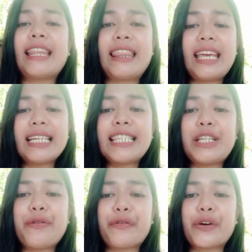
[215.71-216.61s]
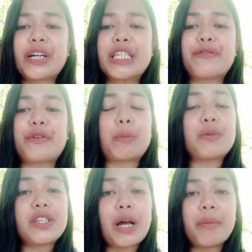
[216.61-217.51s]
This differs
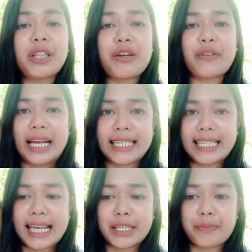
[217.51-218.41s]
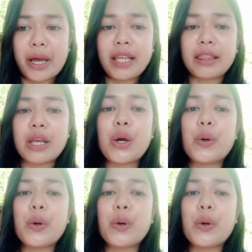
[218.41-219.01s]
from summative assessment,